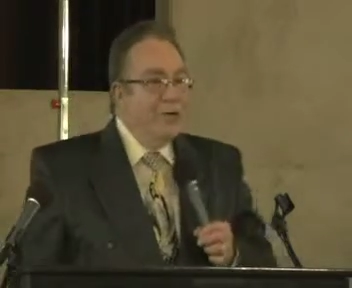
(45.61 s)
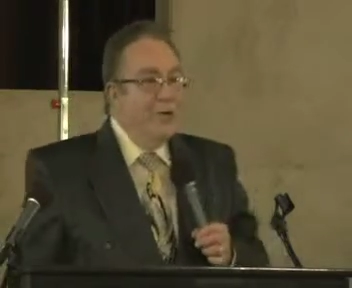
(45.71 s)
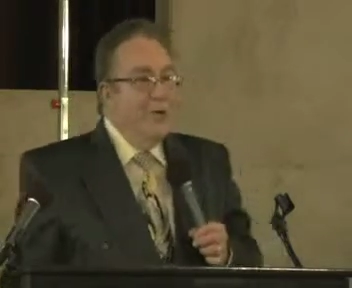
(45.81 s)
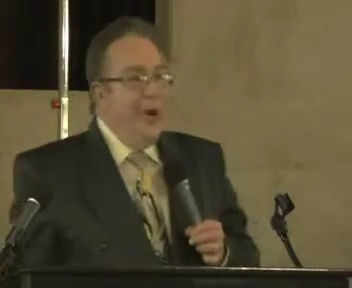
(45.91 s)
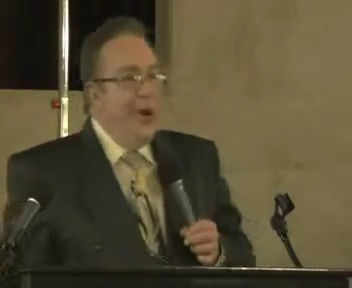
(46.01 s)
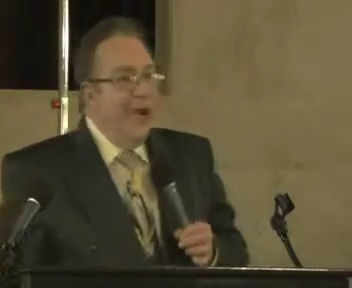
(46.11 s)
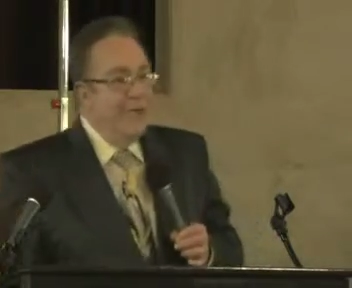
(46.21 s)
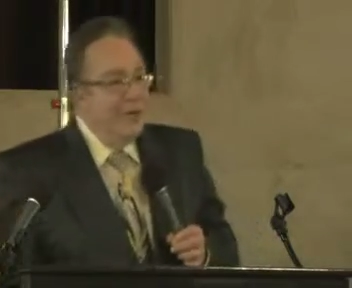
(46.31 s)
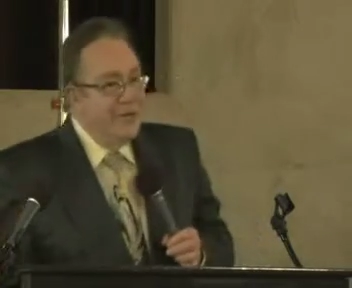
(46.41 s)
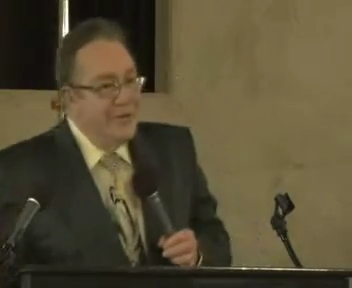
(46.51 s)
than you
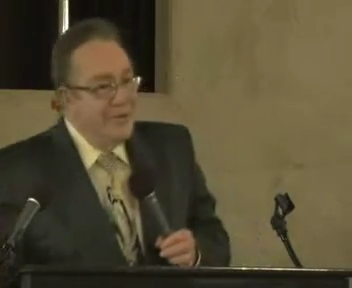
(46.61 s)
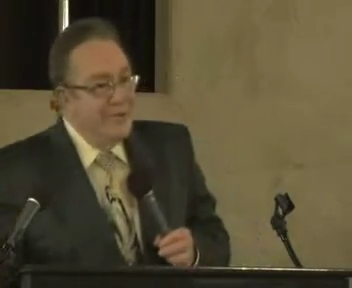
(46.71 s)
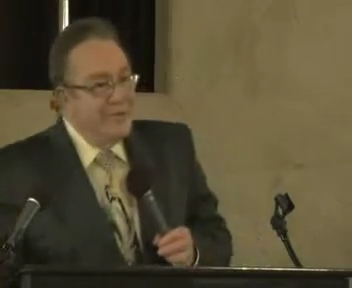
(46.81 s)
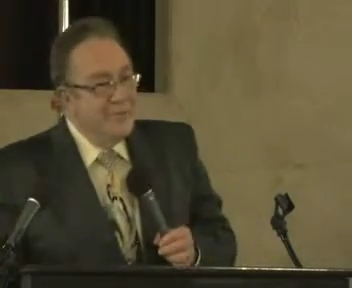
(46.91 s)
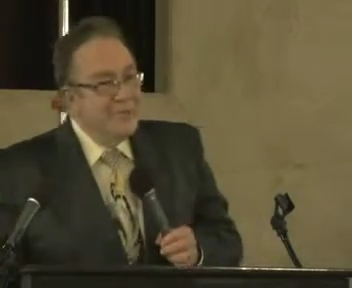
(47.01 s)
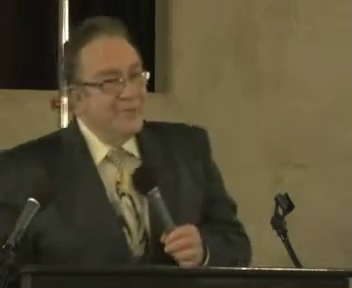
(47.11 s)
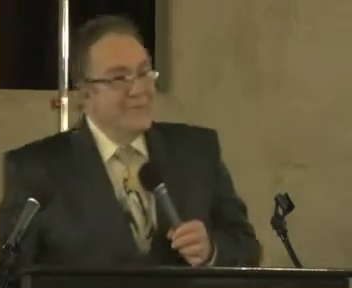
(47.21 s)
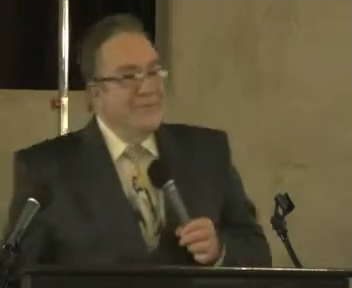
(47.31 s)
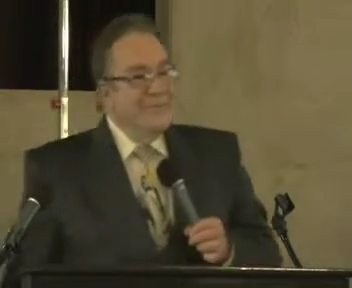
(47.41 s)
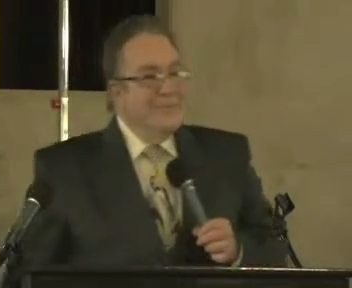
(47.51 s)
have.
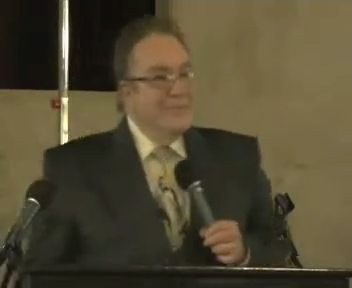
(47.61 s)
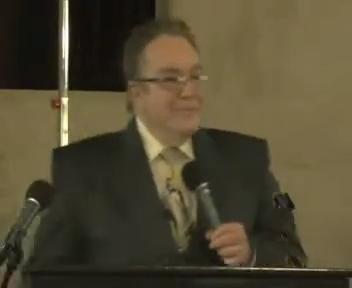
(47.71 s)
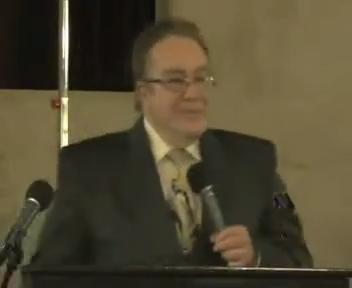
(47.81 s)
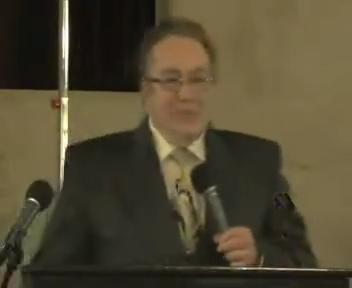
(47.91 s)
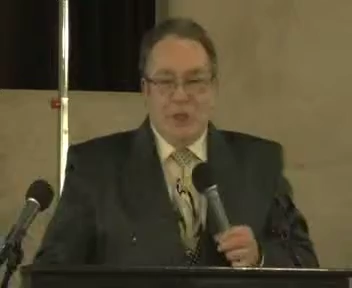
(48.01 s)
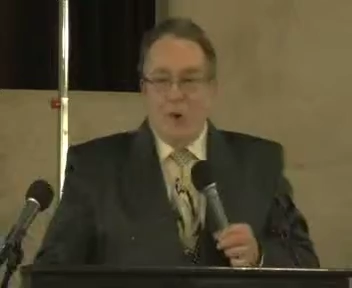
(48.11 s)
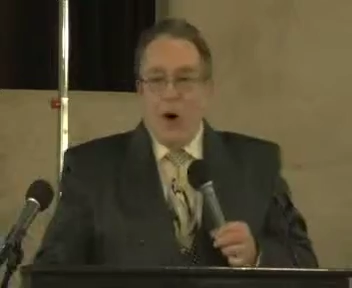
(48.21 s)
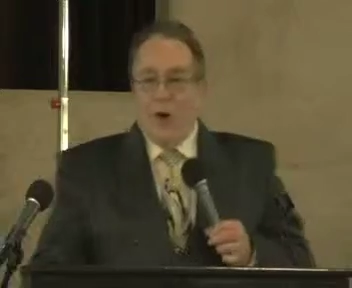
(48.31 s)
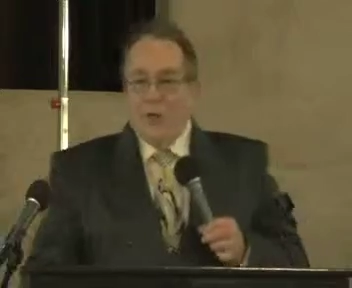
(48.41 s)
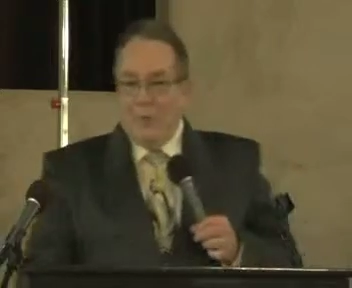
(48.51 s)
That you
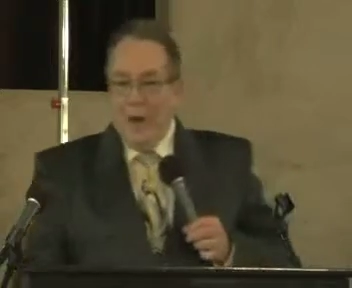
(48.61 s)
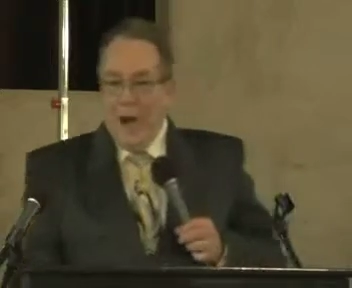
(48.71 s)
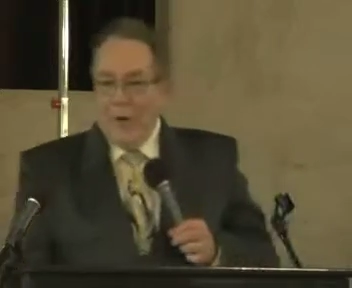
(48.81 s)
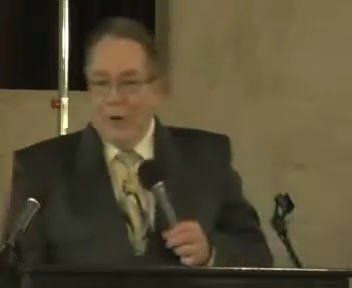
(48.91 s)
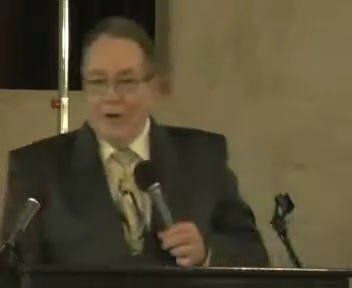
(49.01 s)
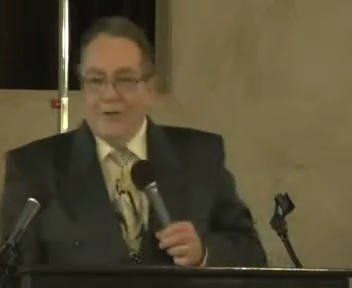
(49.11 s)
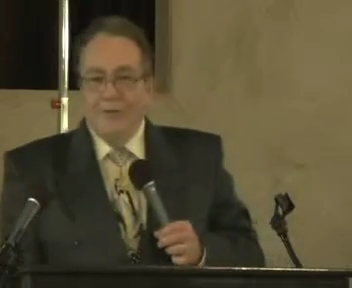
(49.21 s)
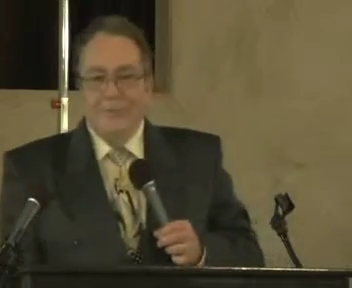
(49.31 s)
are the power.